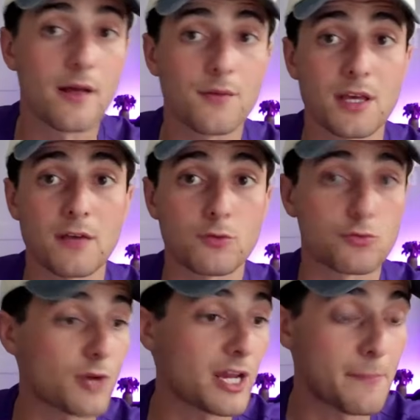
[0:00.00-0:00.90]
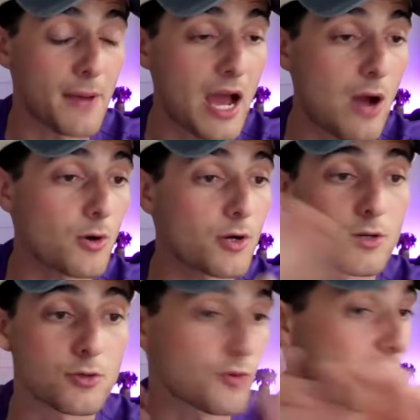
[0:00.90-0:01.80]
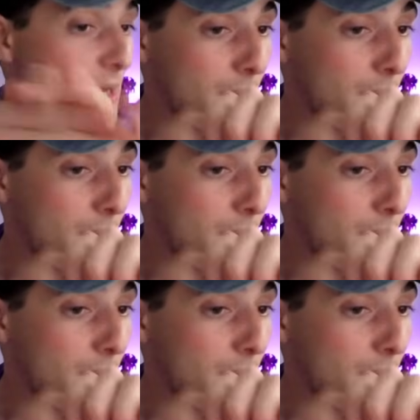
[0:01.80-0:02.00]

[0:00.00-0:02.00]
they have great power, great